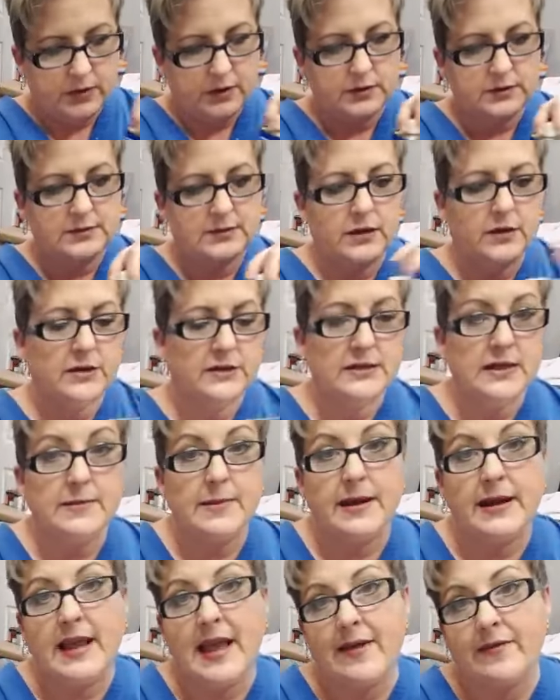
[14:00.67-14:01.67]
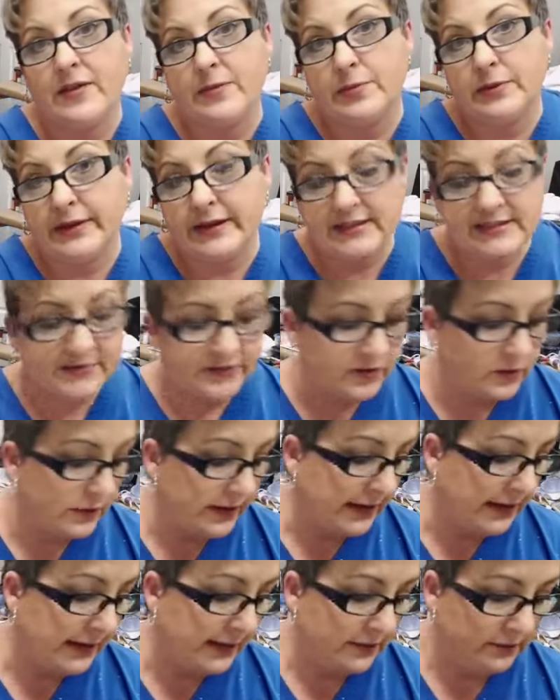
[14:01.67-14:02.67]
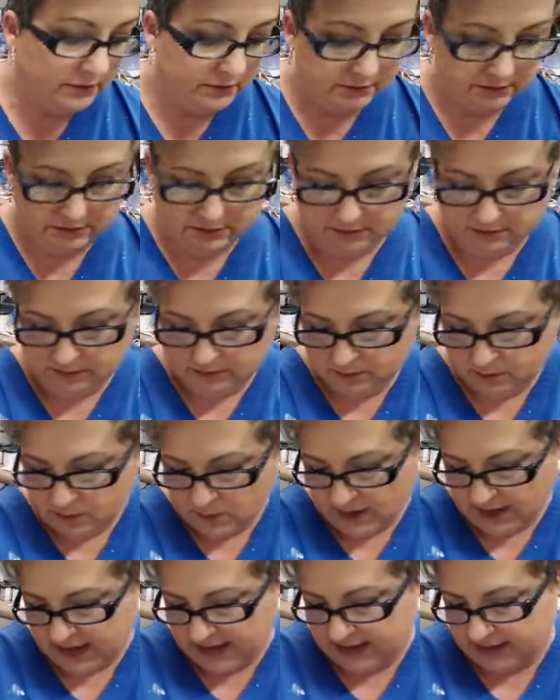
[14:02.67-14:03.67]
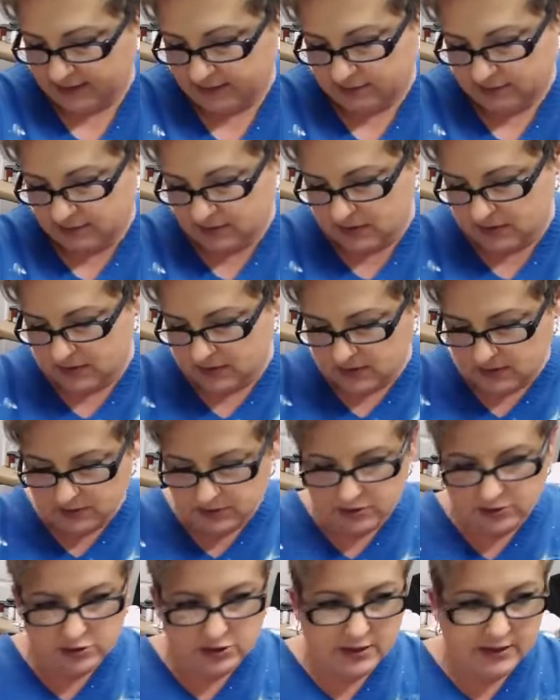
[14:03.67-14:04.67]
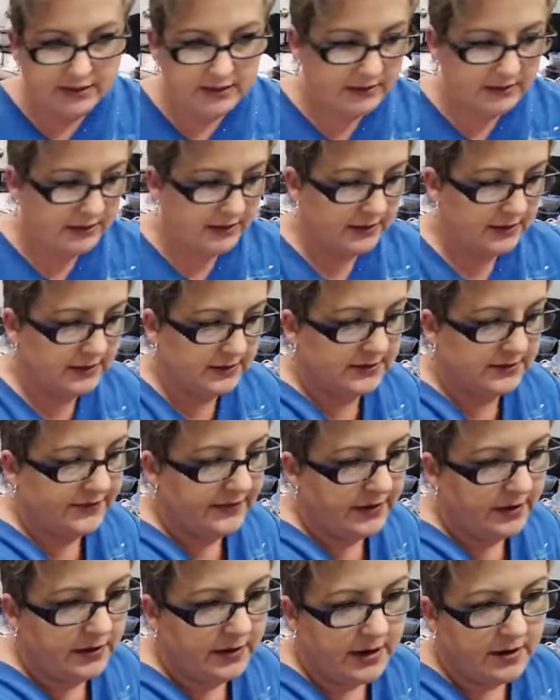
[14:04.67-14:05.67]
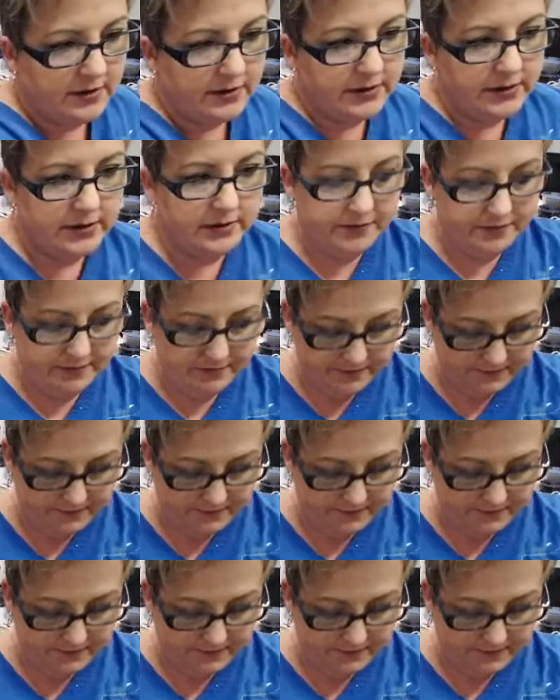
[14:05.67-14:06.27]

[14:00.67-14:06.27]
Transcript: So does anybody have any plans for the weekend while I try and get this figured out here?